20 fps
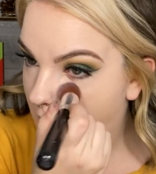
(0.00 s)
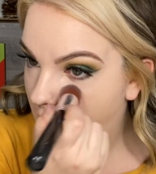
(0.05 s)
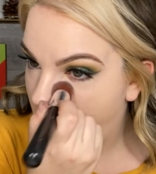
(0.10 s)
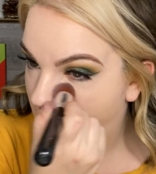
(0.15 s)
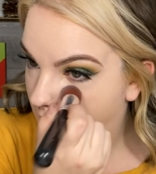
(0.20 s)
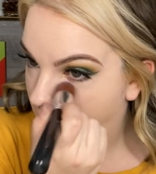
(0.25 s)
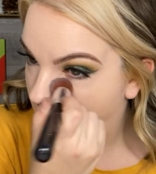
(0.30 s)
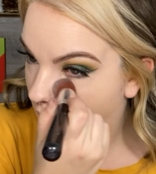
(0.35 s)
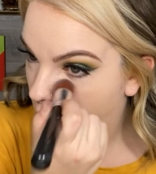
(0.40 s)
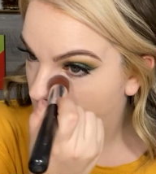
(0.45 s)

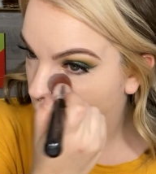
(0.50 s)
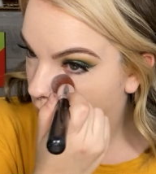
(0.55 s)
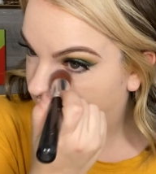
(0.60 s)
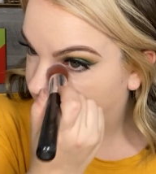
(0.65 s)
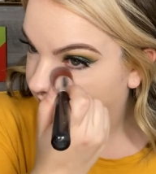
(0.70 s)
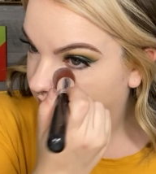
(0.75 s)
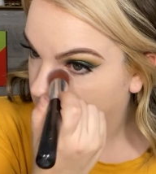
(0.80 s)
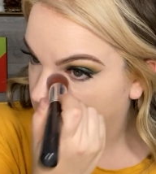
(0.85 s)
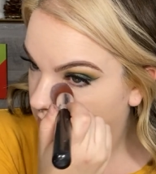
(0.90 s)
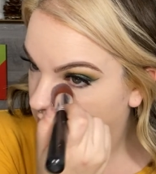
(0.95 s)

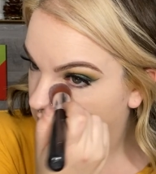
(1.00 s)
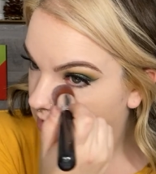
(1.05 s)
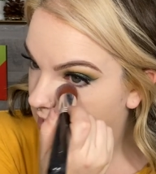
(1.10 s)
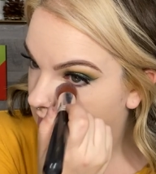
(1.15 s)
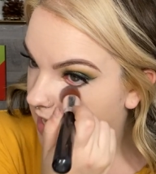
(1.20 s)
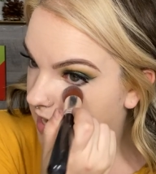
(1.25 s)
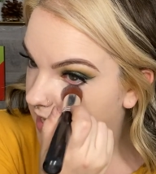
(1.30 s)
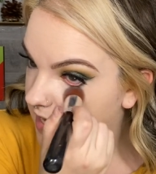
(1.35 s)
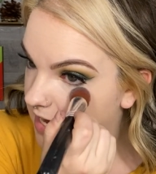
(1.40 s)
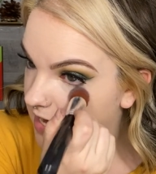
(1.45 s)
However,
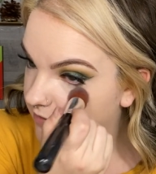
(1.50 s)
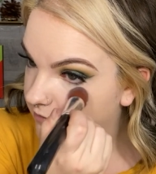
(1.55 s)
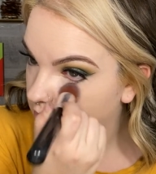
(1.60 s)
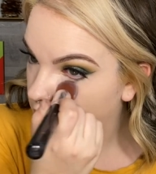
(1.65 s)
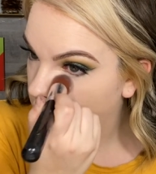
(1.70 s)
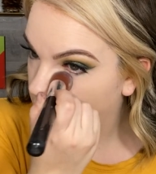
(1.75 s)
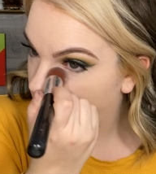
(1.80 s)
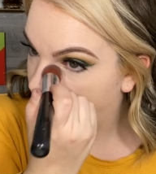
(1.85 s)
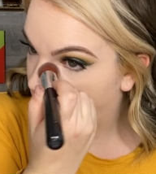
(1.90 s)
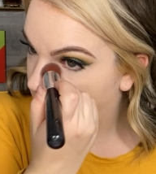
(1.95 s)
I have
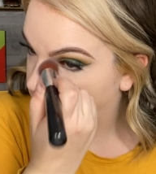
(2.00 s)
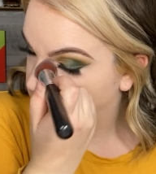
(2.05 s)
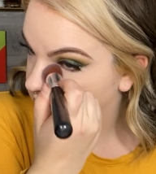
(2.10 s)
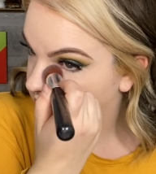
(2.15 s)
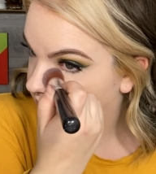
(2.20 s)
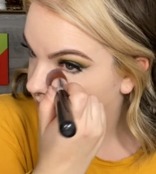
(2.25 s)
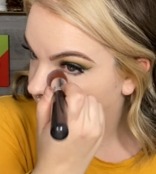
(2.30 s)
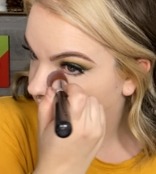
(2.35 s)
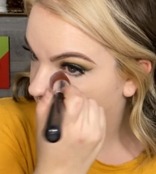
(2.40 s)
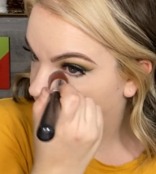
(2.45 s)
a round
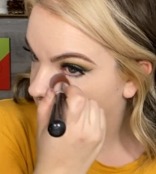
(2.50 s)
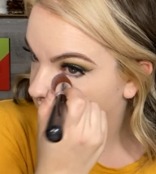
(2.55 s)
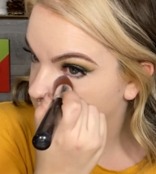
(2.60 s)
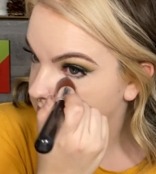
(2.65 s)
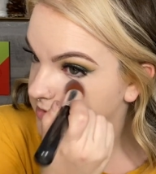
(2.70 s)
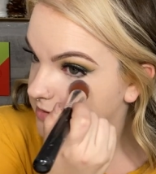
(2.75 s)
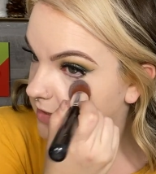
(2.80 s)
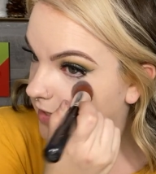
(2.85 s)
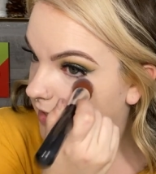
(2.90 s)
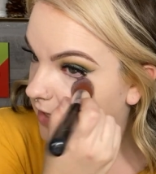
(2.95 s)

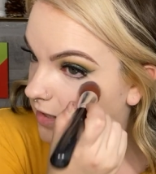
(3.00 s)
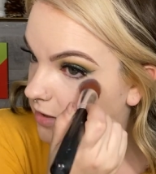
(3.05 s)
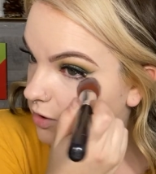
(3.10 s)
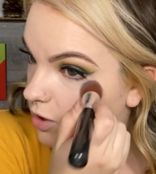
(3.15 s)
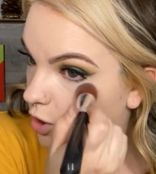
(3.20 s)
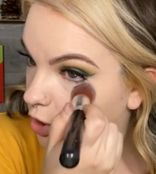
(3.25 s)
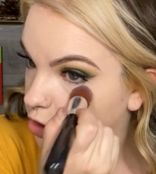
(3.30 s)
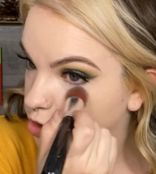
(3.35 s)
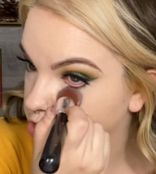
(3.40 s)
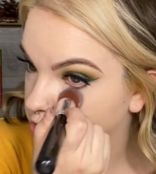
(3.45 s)
face, like a
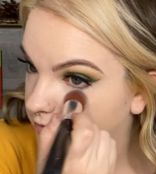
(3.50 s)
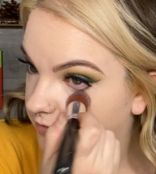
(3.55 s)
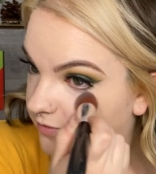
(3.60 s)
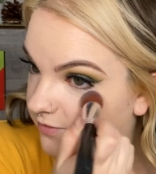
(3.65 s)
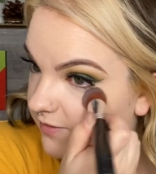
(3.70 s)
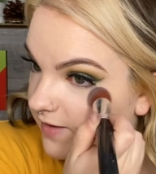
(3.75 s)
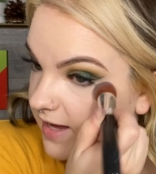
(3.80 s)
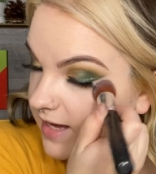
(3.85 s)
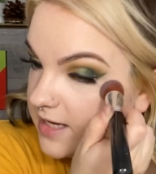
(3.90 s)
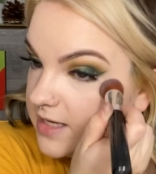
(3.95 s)
larger
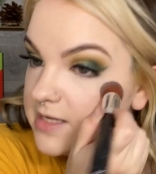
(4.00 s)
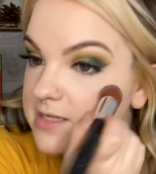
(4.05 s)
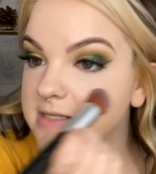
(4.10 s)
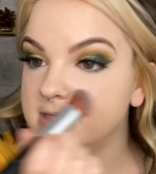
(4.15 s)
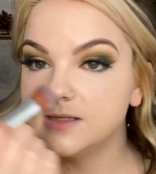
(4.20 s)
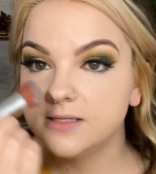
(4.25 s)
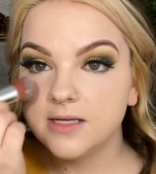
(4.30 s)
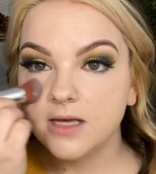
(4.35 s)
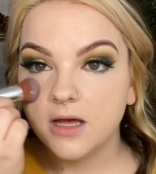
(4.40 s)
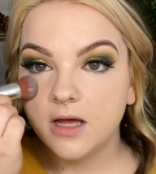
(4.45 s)

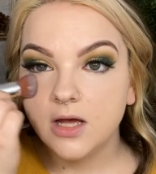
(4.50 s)
face,